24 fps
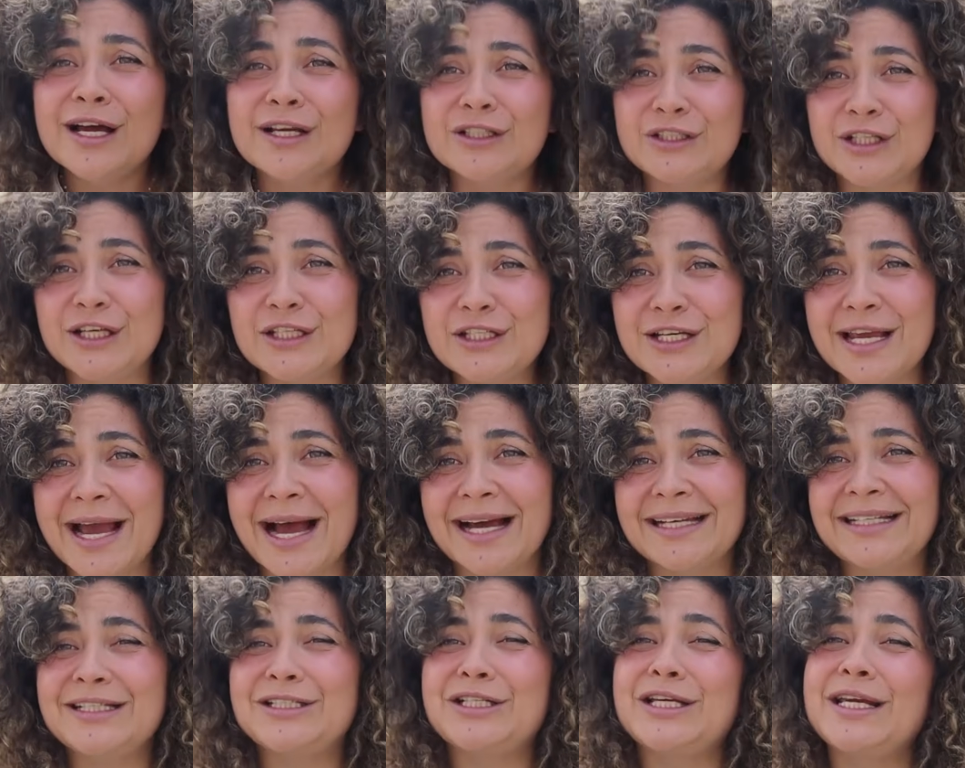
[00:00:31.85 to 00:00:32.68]
Gigi
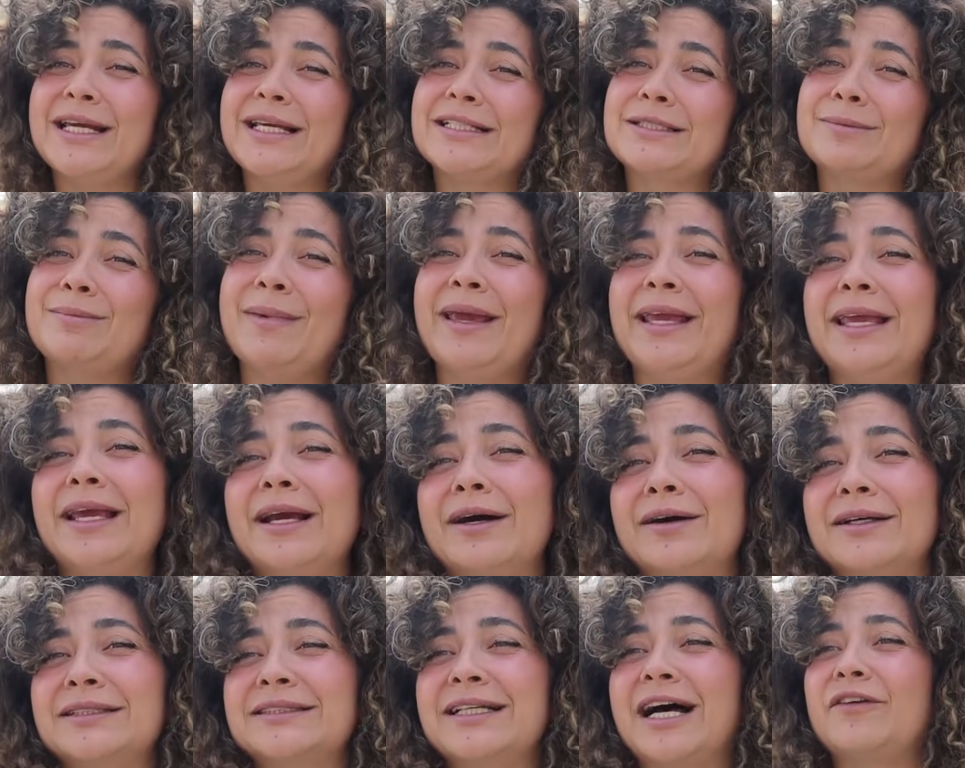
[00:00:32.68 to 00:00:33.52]
Hadigi is making
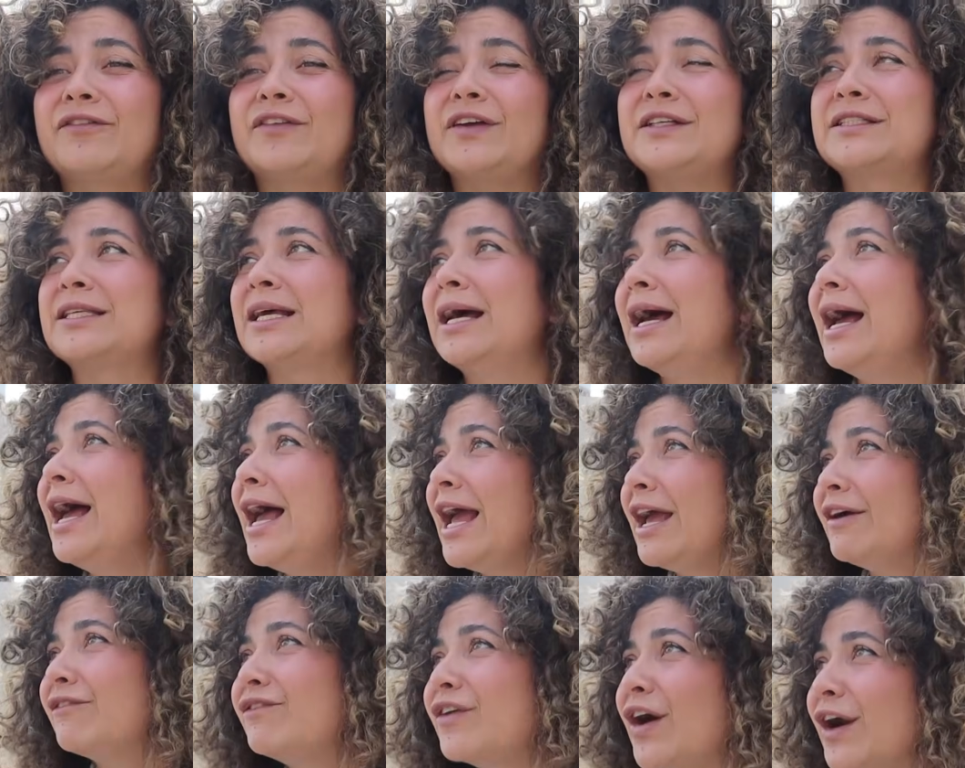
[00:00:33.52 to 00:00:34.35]
her selfies
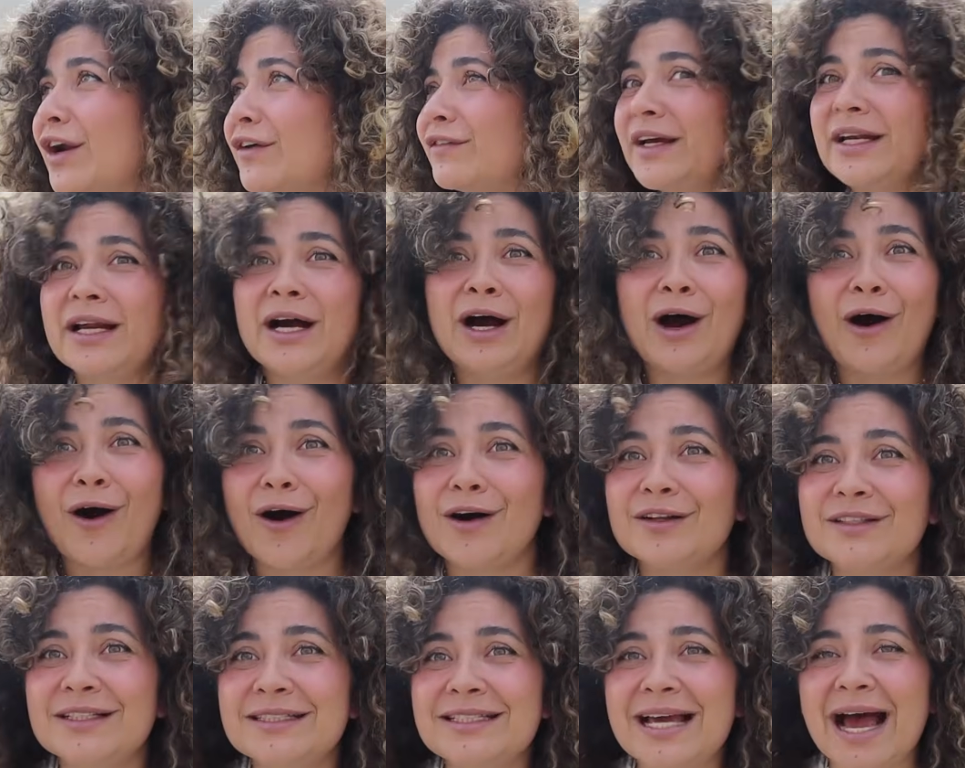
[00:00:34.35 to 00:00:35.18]
in front of it
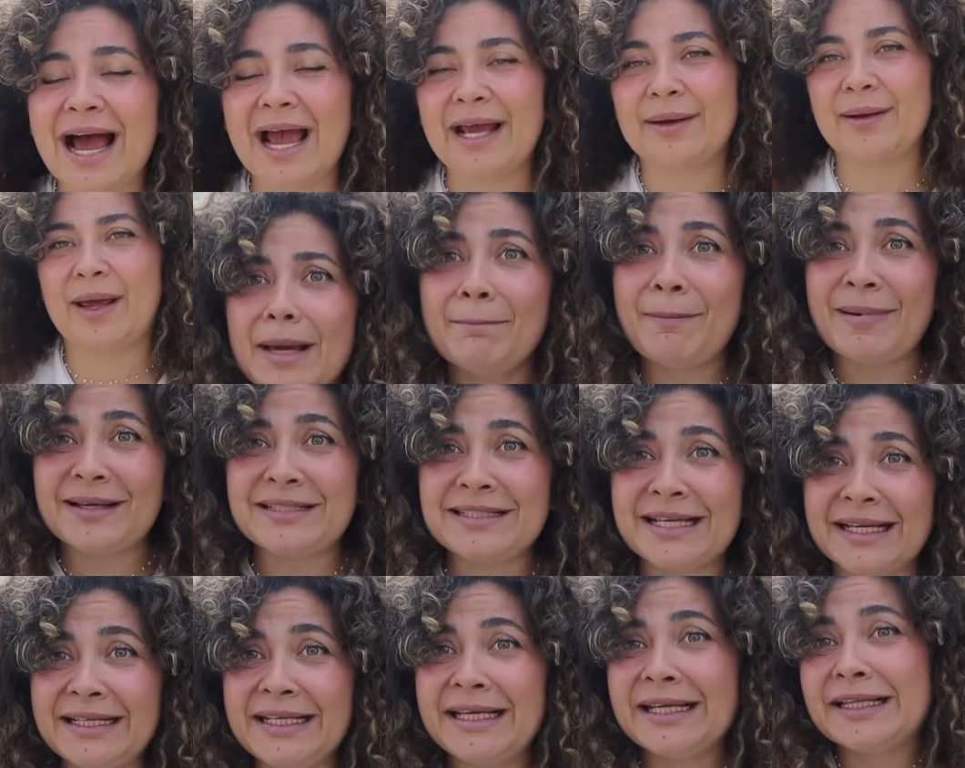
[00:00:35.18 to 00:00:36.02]
all the time.
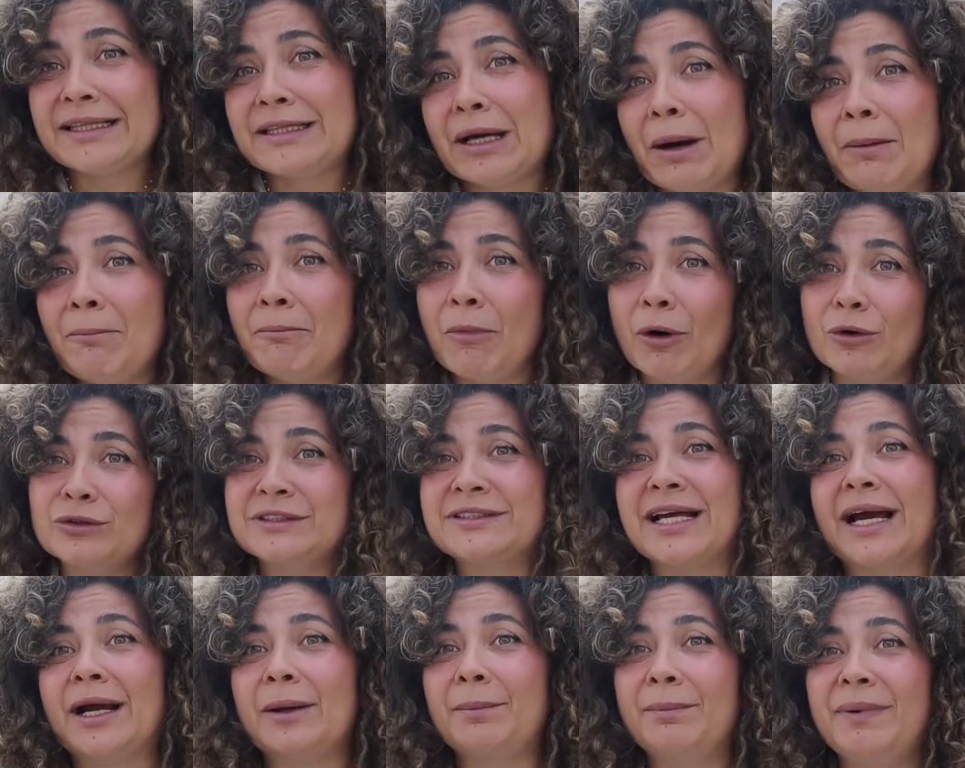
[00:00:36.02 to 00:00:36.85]
Basically the most
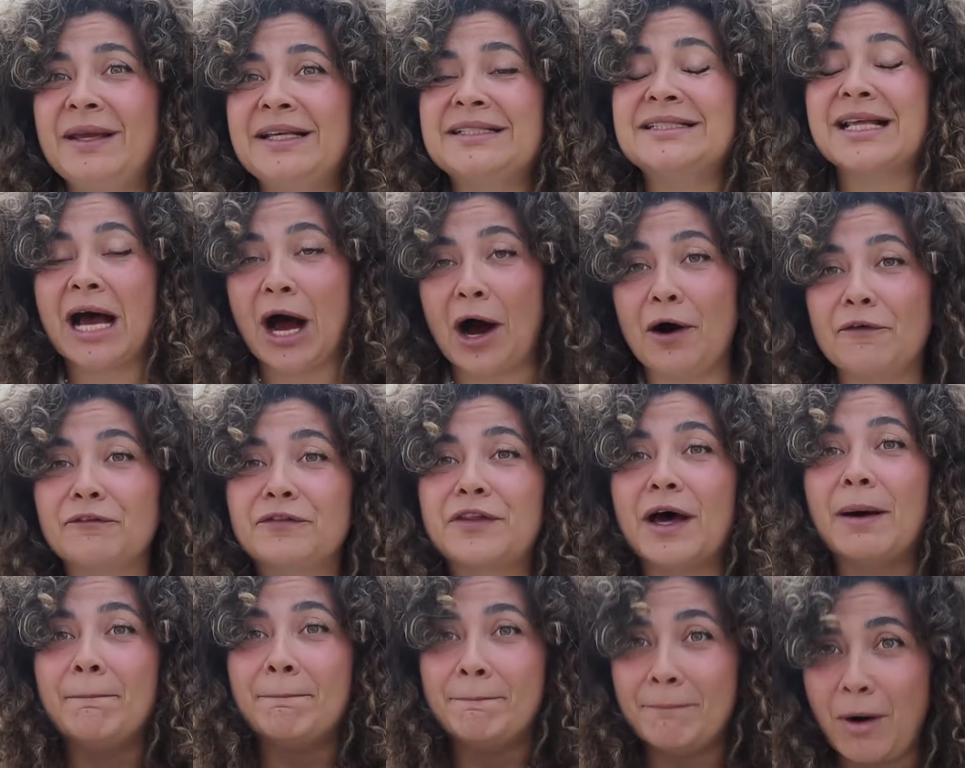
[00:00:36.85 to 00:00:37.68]
desired piece of
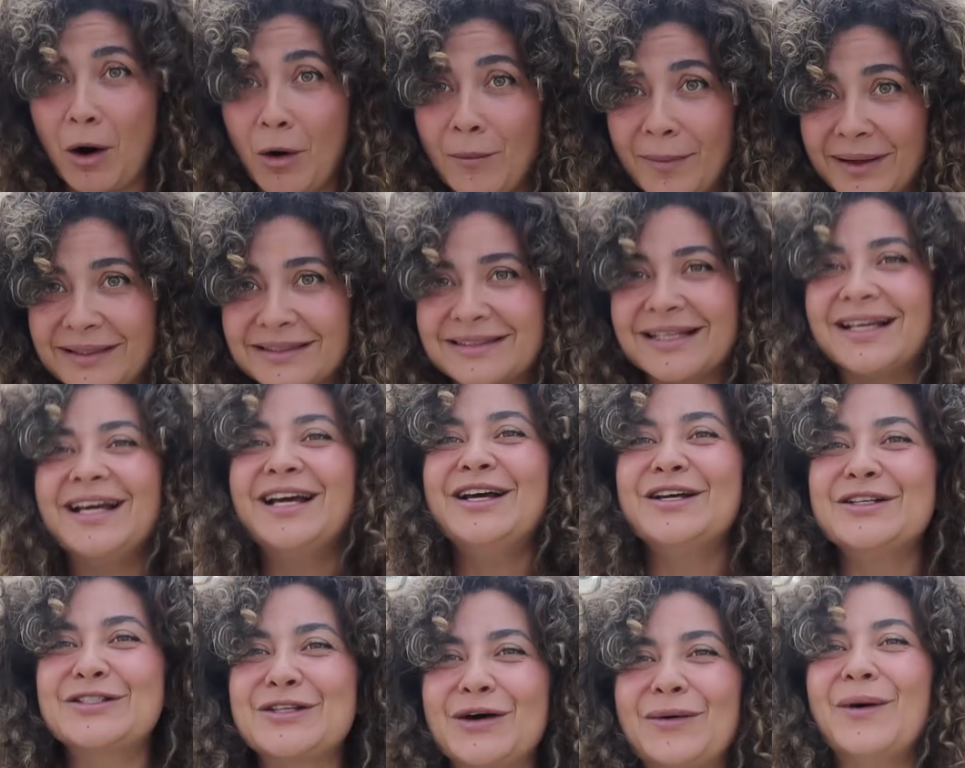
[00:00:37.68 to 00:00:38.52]
the moment.
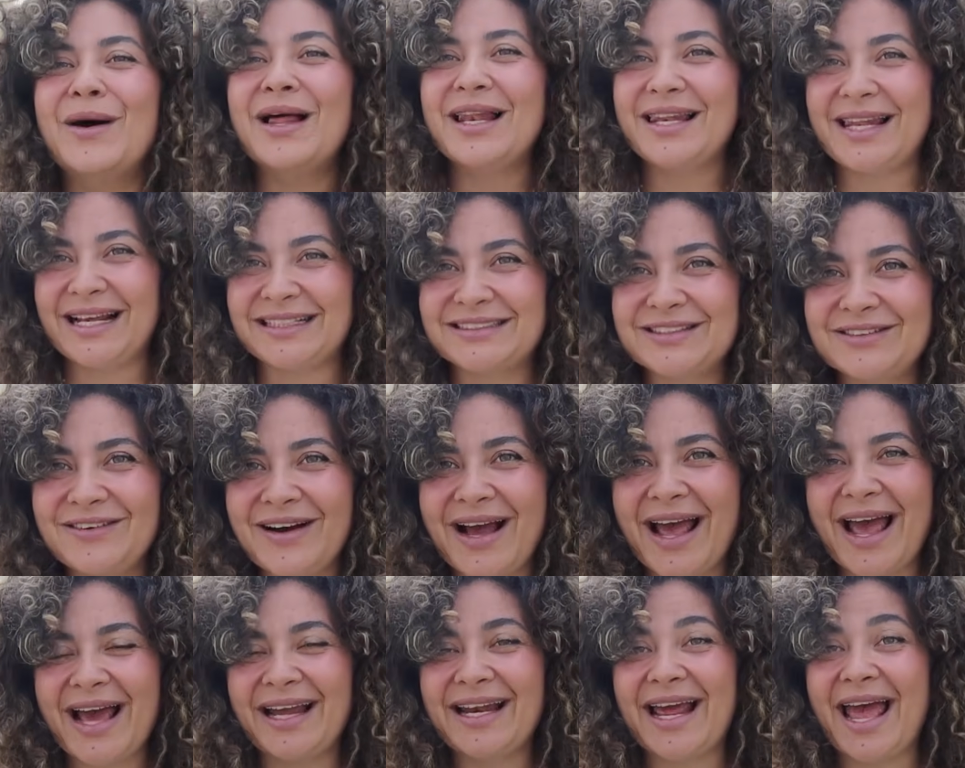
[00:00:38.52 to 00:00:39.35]
So let's go
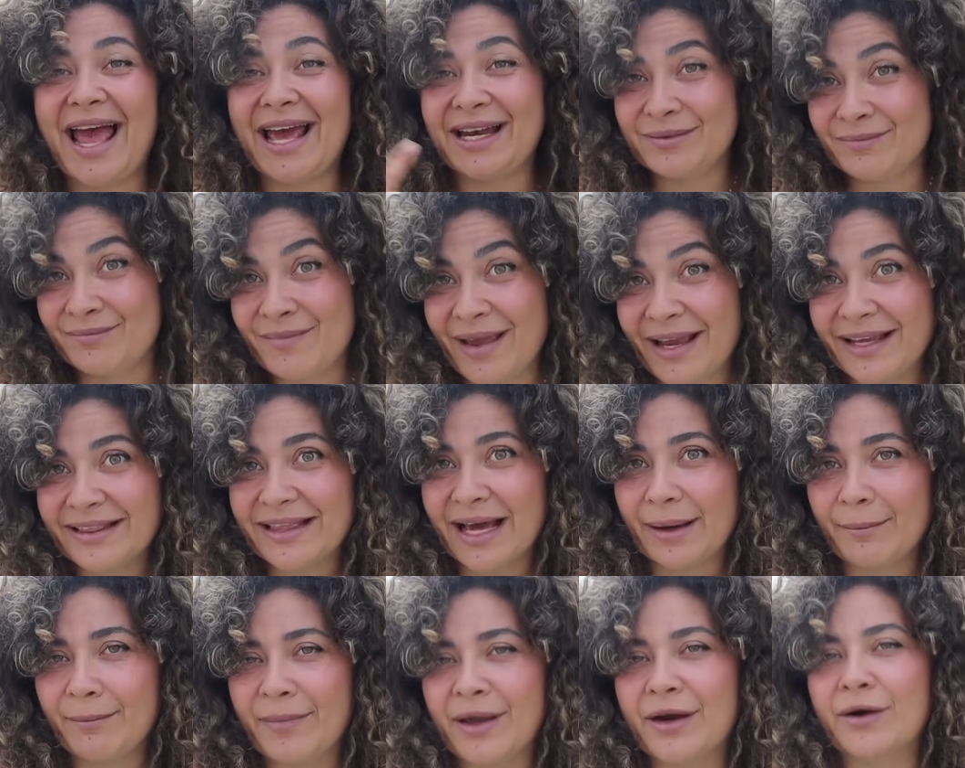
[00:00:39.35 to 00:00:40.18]
ahead and make
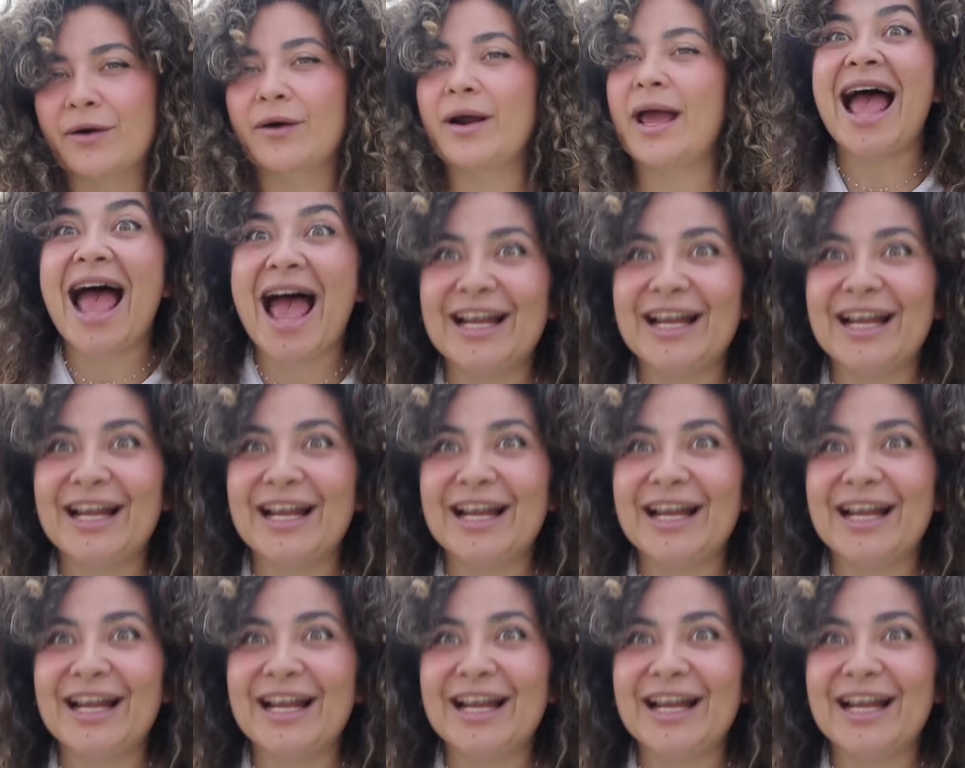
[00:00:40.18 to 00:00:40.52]
that mirror.